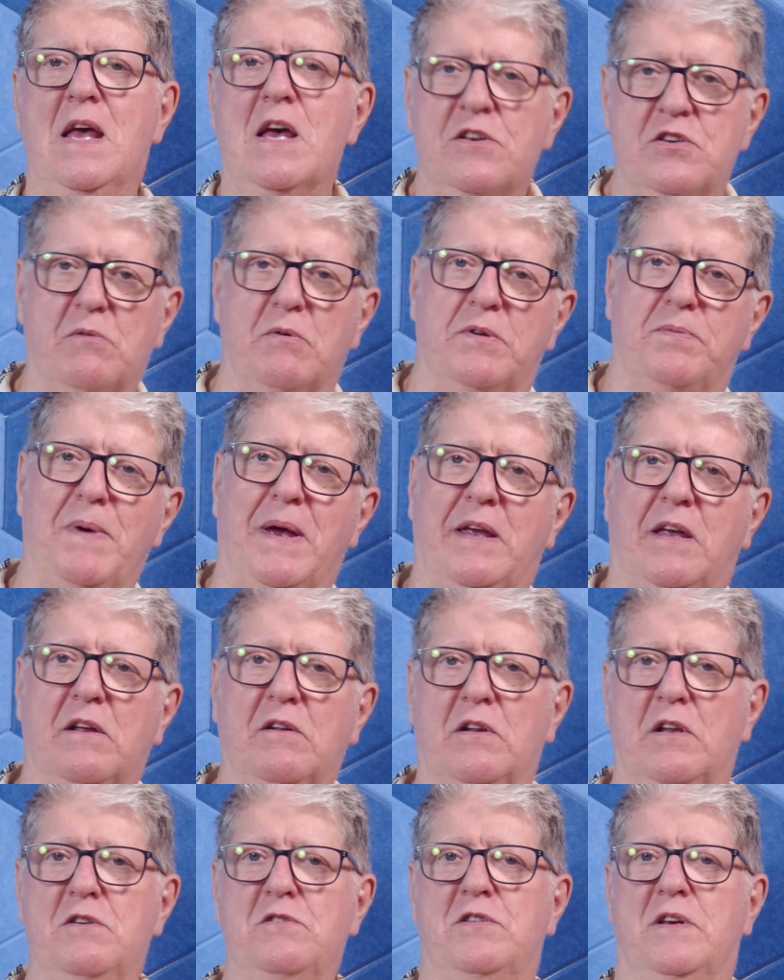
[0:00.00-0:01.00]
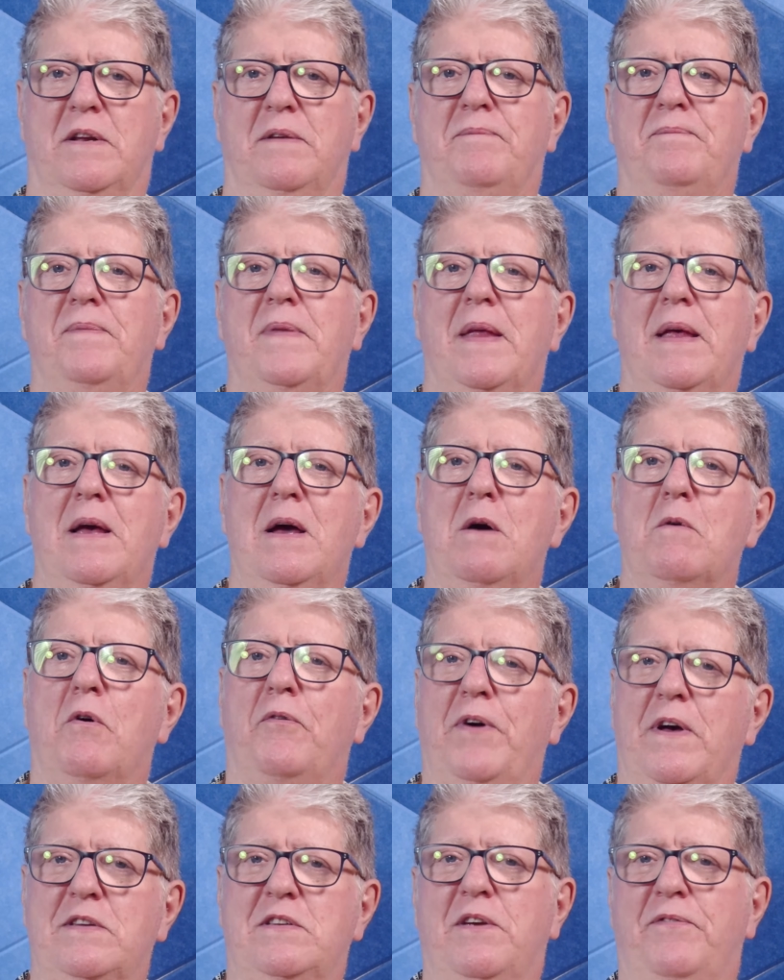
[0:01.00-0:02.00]
So what's my conclusion? Well,
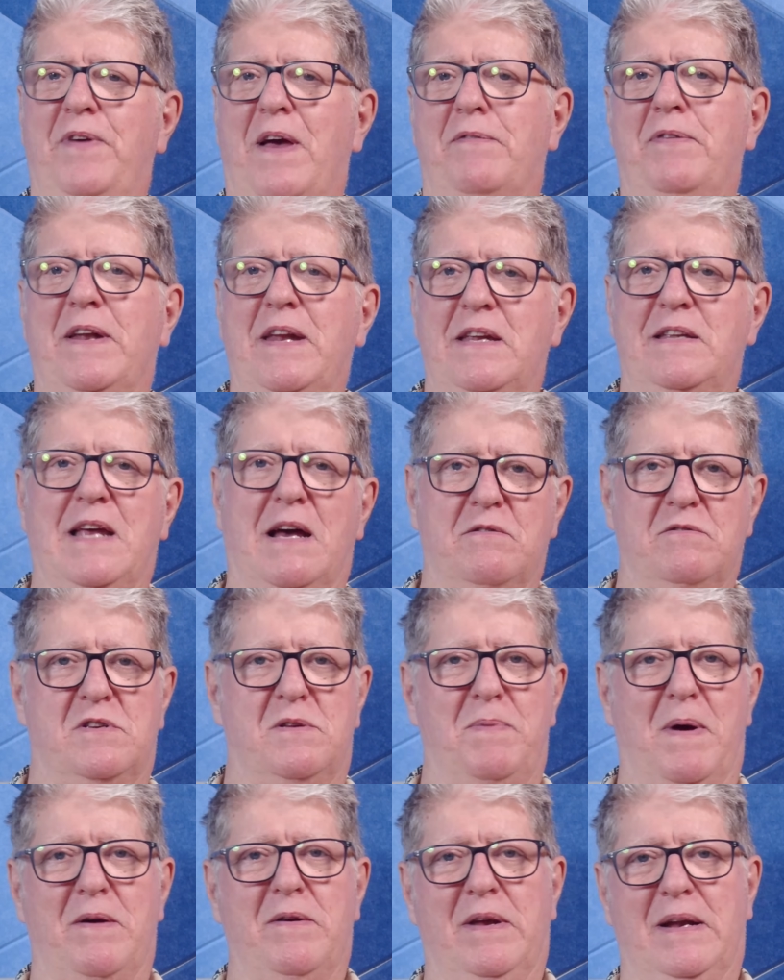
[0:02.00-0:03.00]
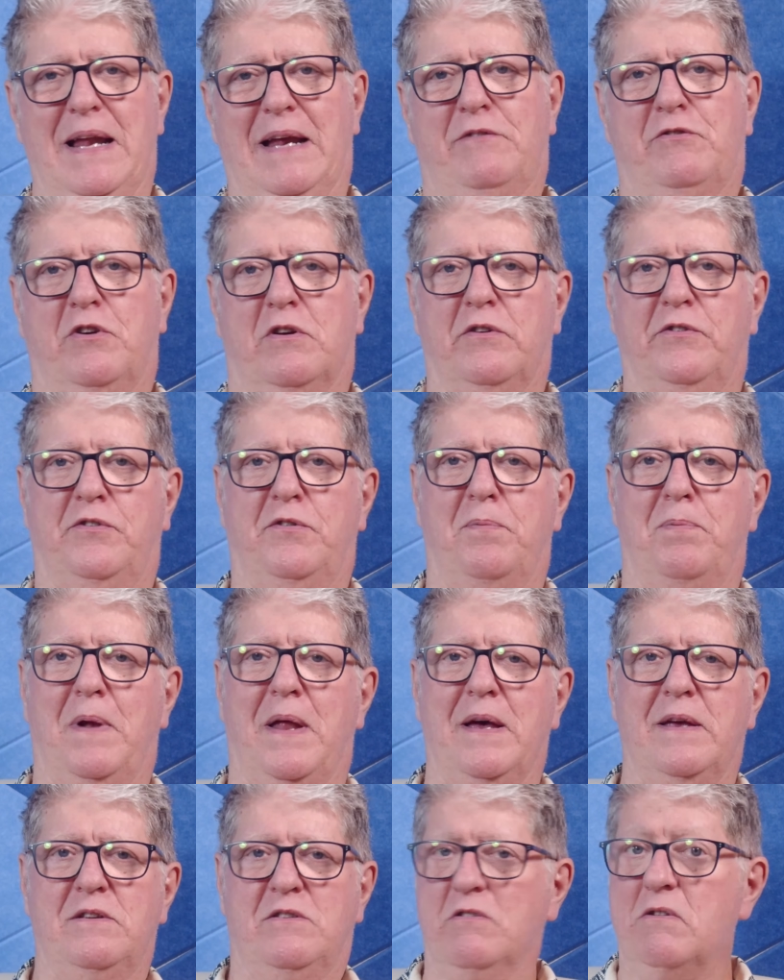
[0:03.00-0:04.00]
first, if you have any doubts about your electrical
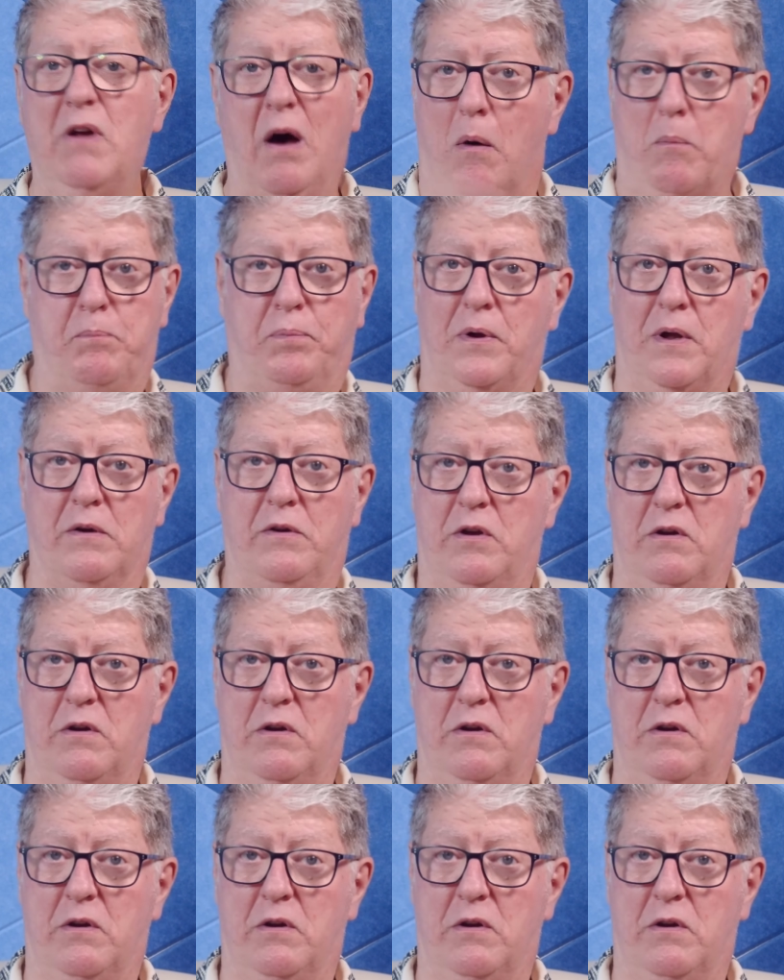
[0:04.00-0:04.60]
supply, do not plug